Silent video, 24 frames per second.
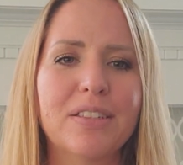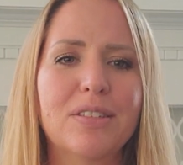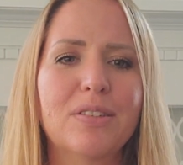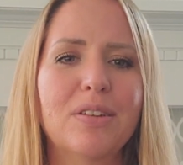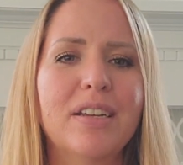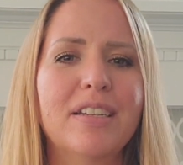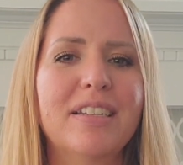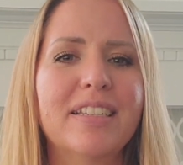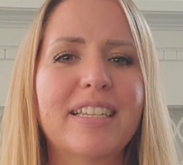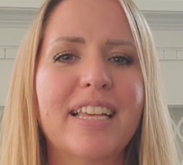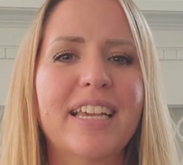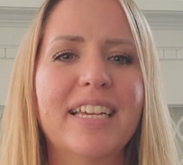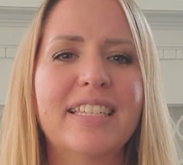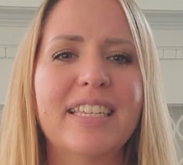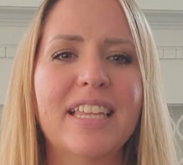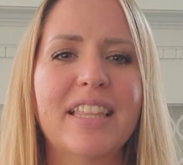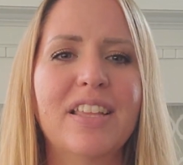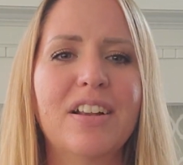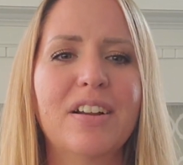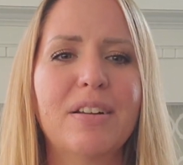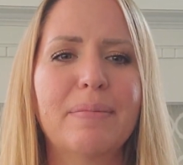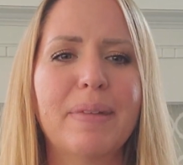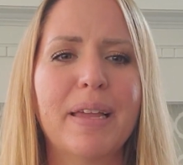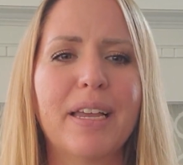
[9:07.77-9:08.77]
So I just kind of sit
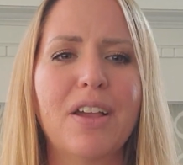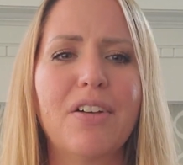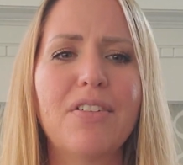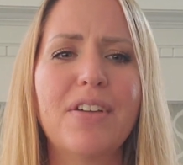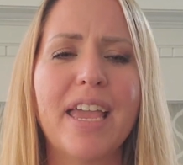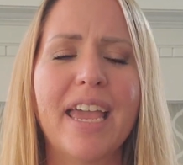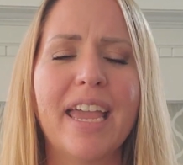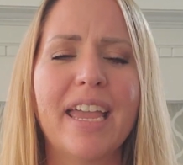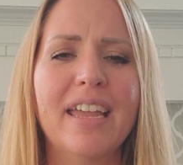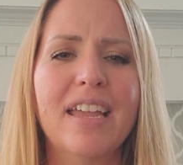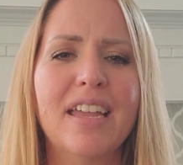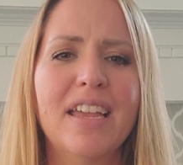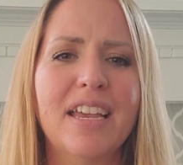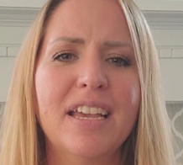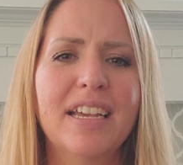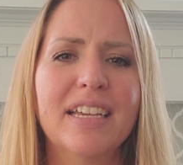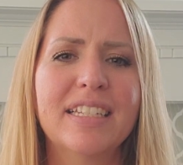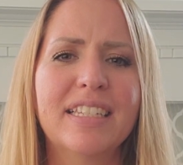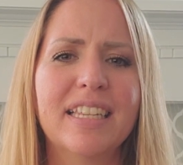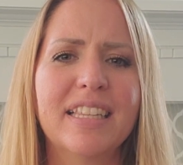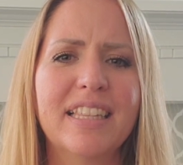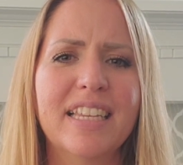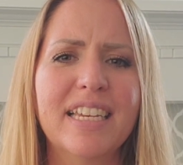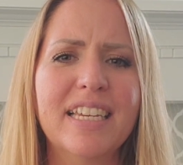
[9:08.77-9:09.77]
there and I'm like, okay,
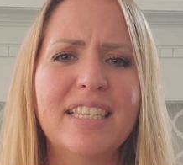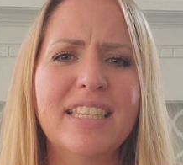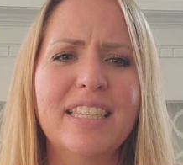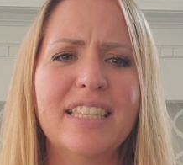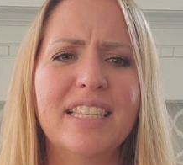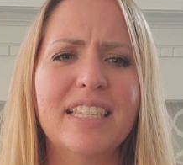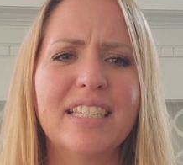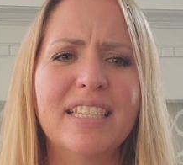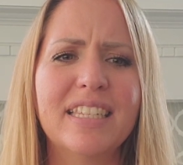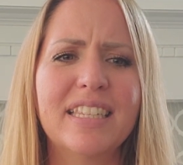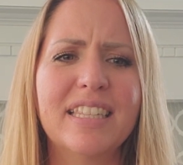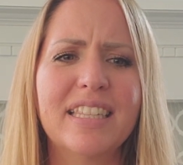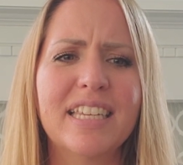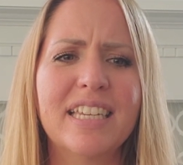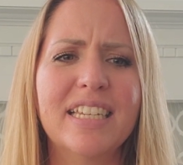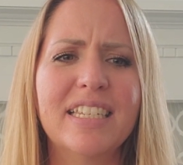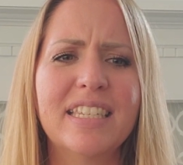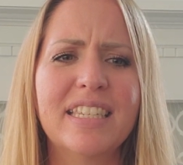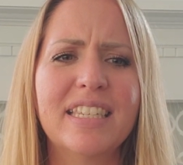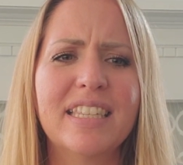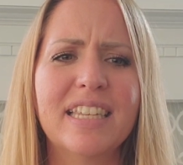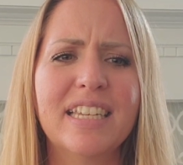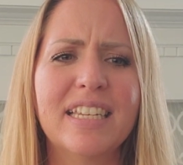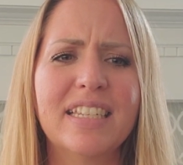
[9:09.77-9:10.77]
is it this,
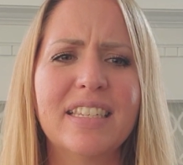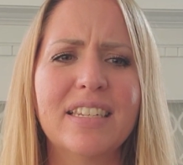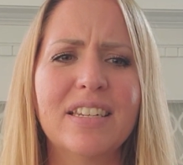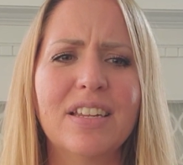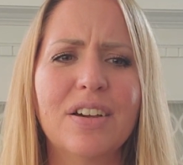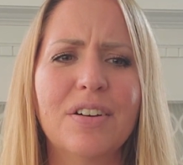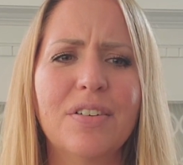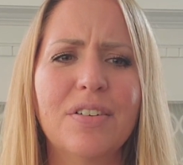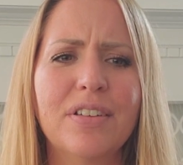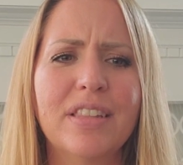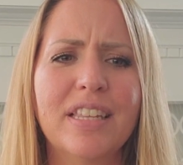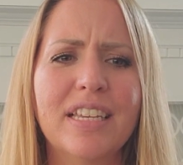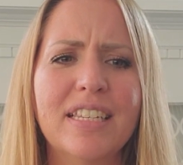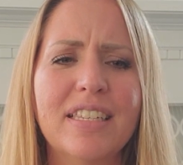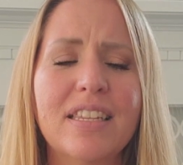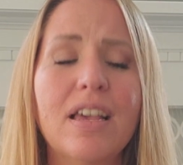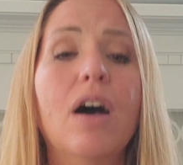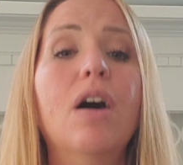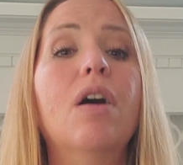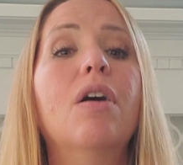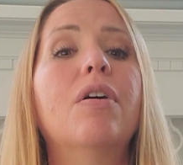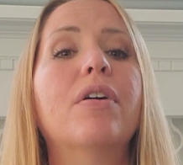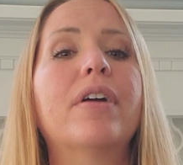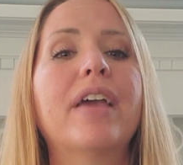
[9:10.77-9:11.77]
no, this?
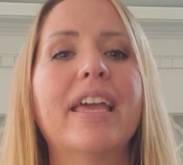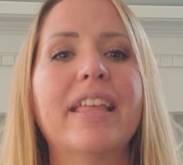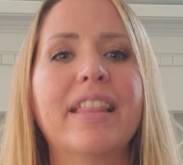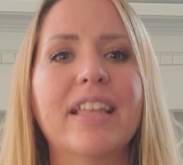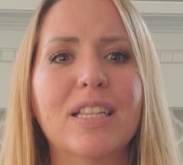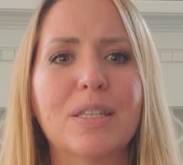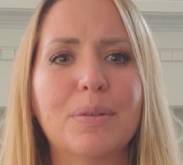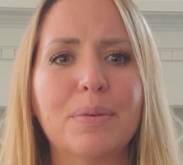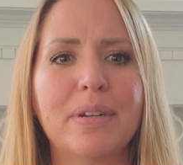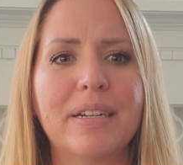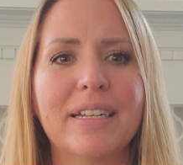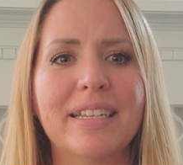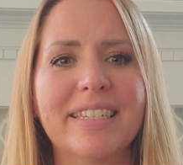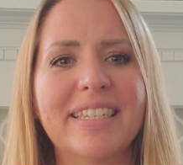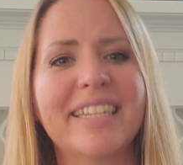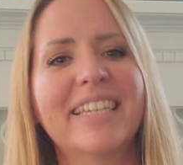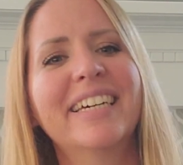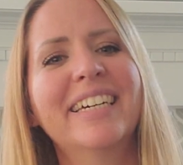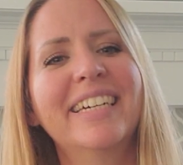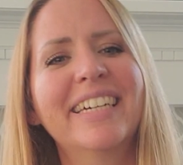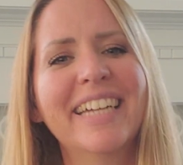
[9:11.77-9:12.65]
Oh, okay, that's what it is.